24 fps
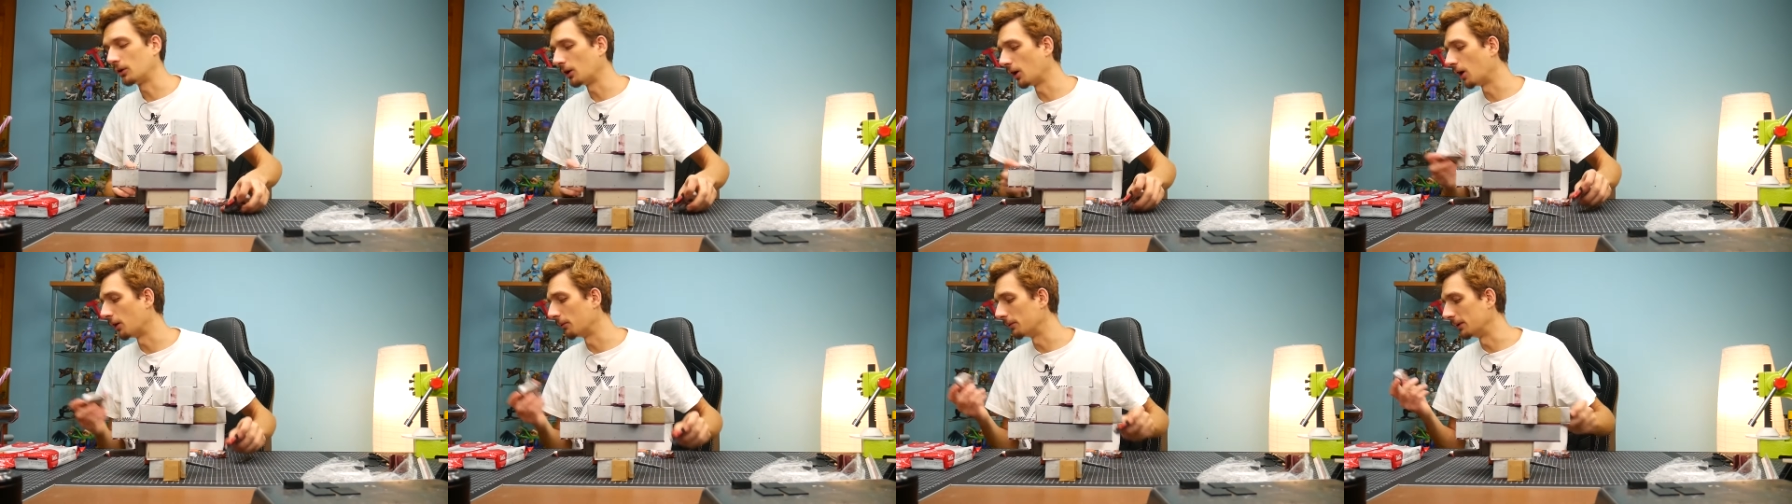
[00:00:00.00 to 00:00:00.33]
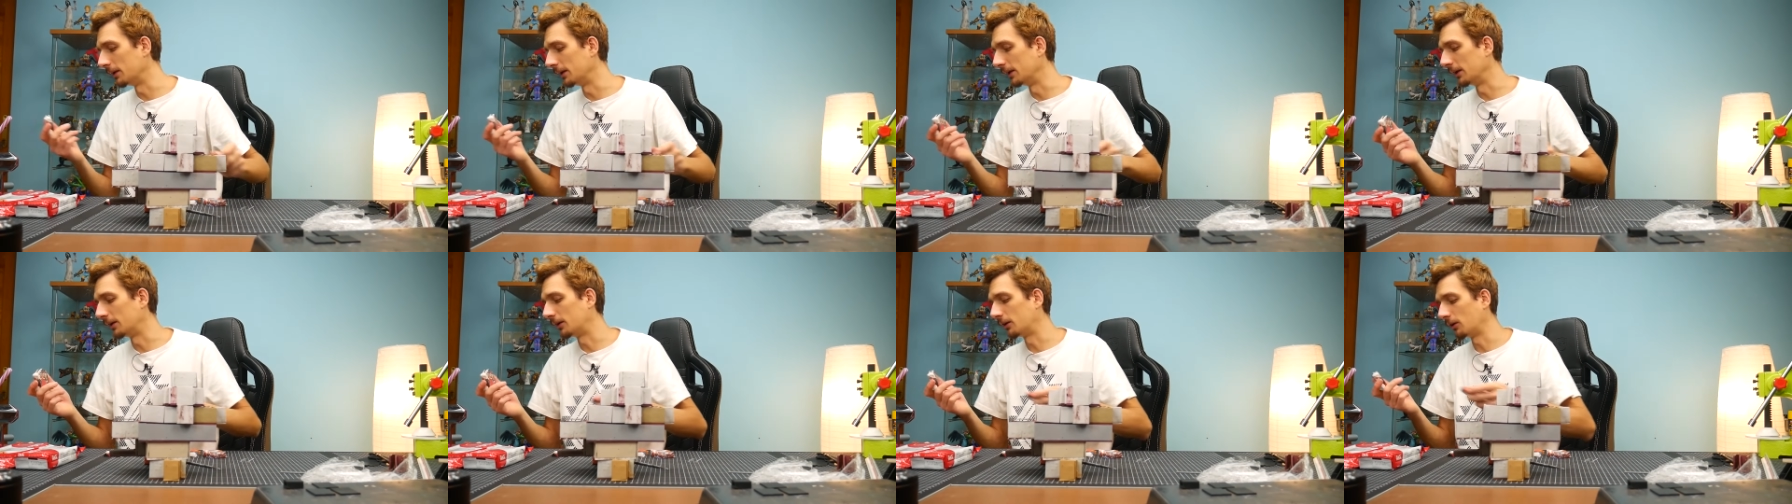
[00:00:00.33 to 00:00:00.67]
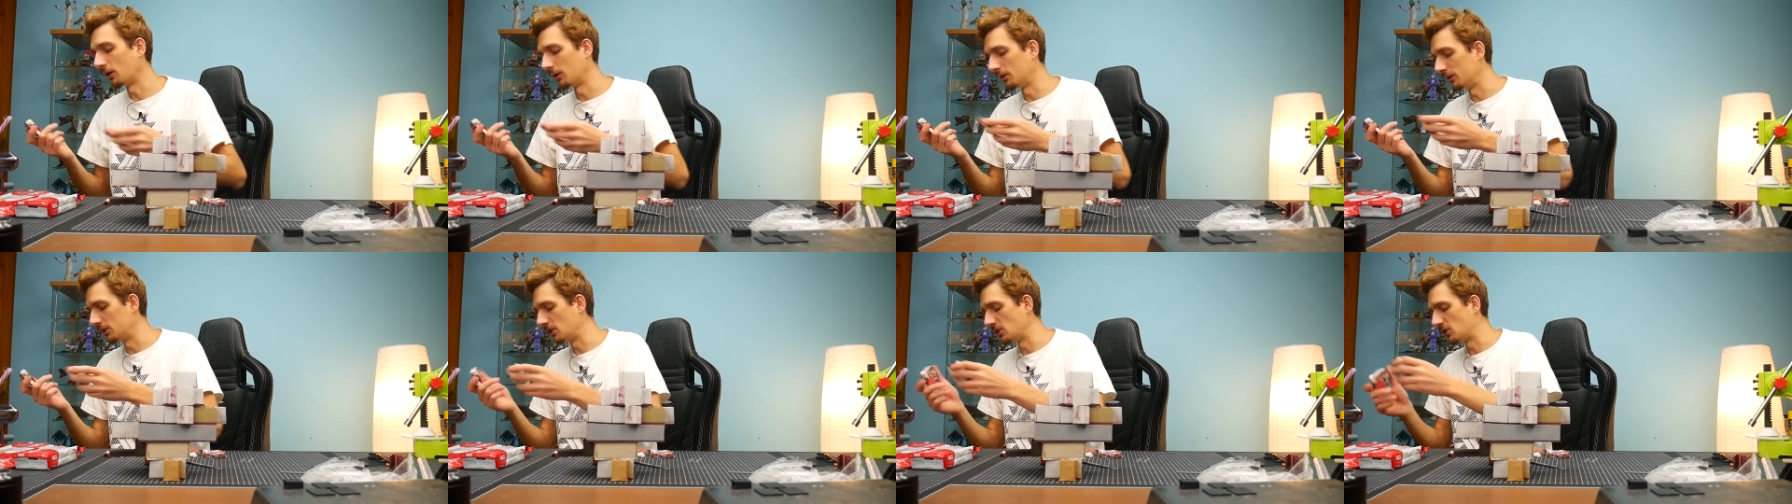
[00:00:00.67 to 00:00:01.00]
go in
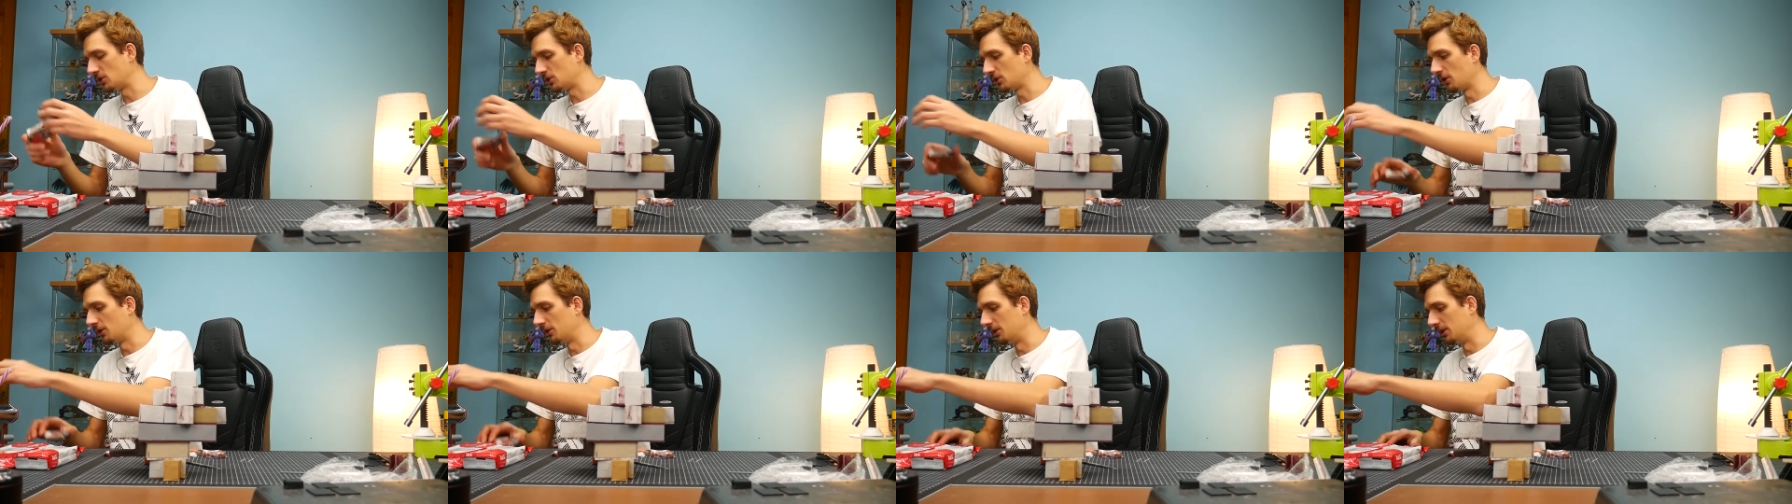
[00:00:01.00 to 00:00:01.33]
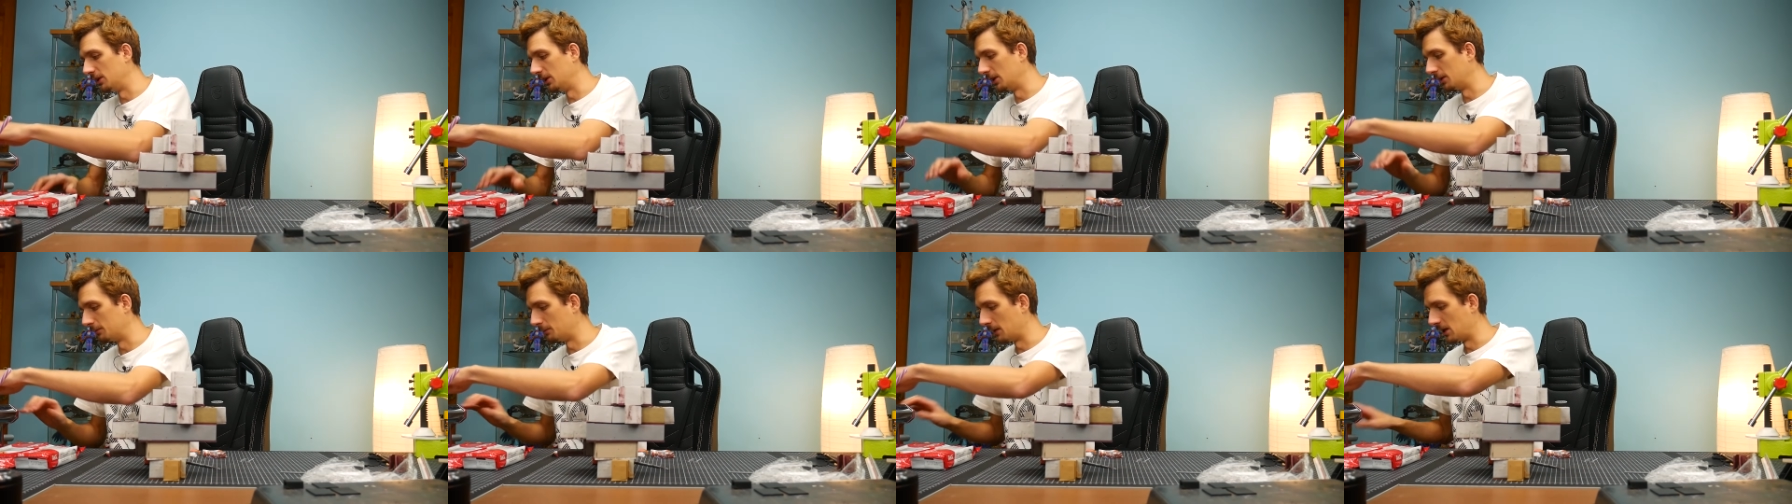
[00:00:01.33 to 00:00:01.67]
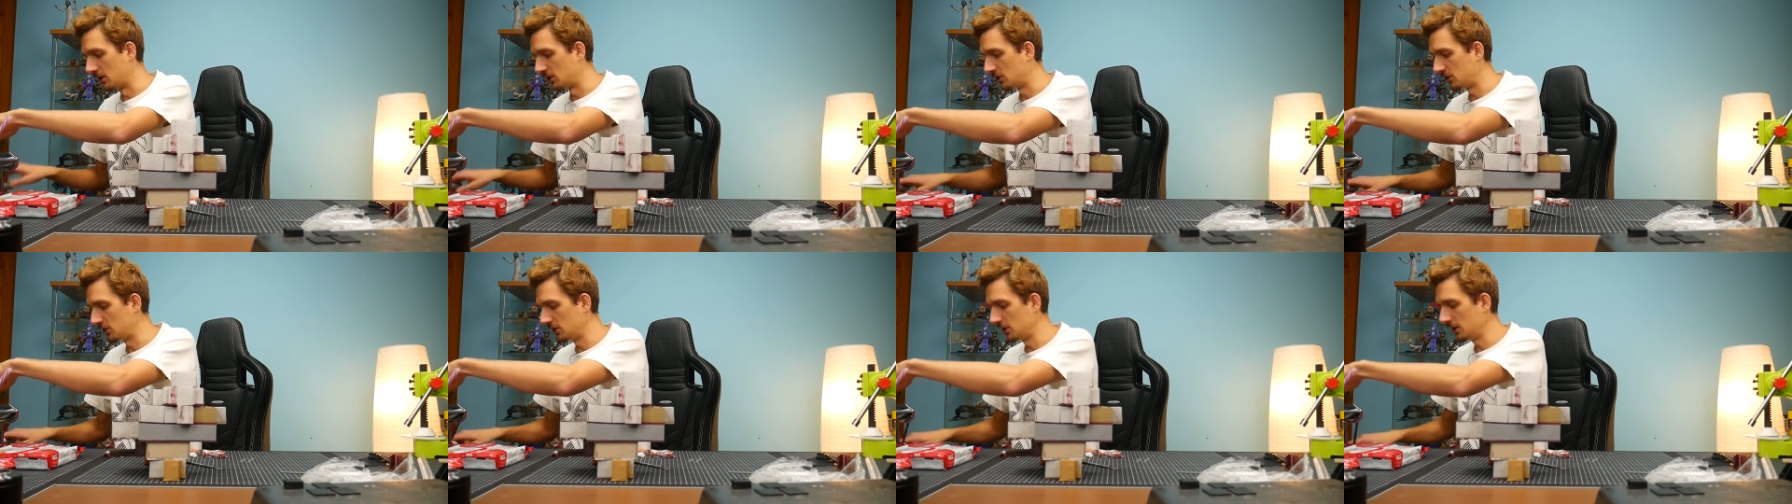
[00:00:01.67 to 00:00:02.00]
conditioning
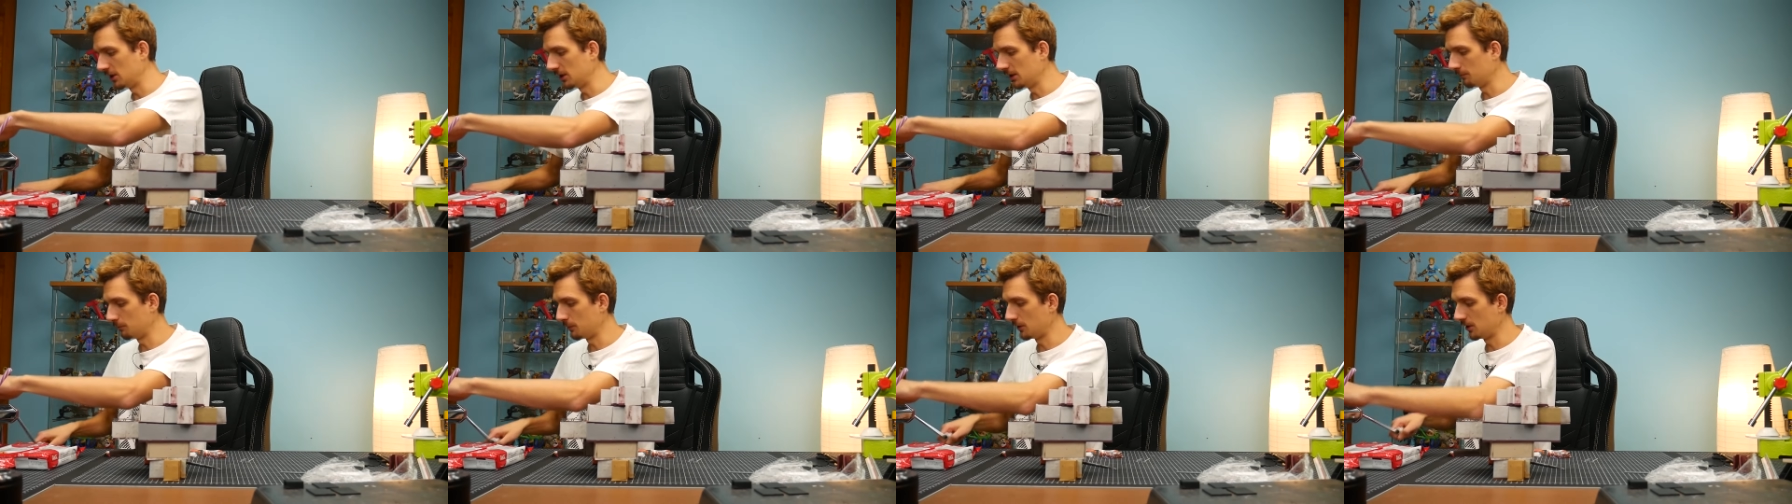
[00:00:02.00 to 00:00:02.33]
machine,